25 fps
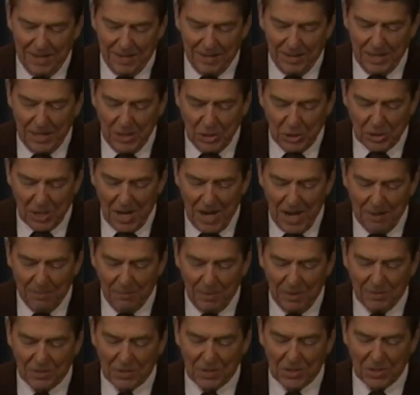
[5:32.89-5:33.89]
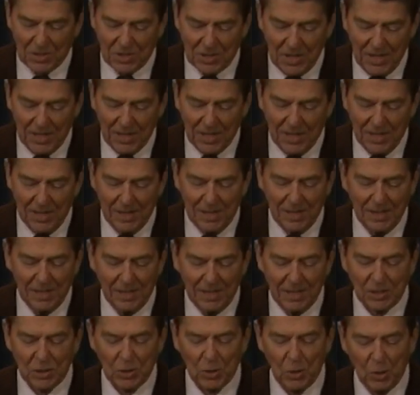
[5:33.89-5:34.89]
But each time we've succeeded,
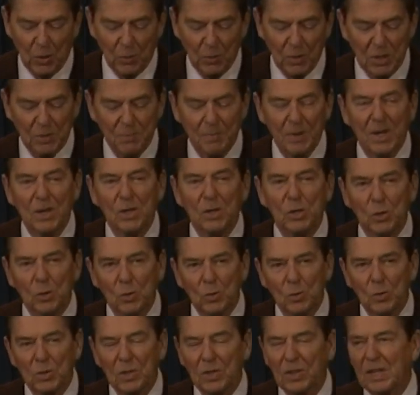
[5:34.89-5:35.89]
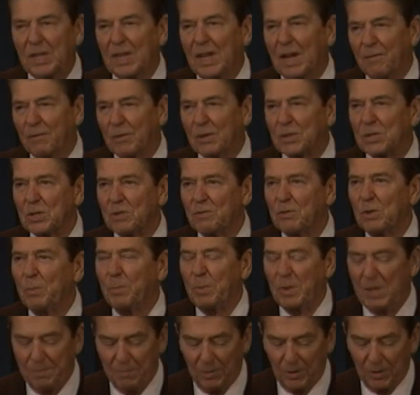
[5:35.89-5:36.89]
it's always been due to the efforts of the
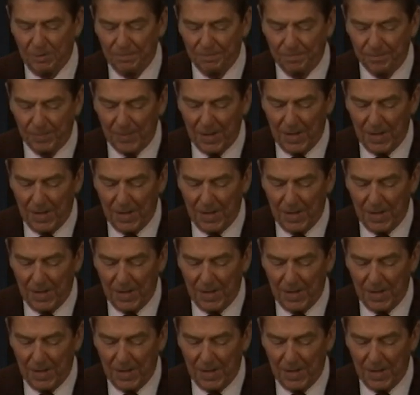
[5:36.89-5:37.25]
people.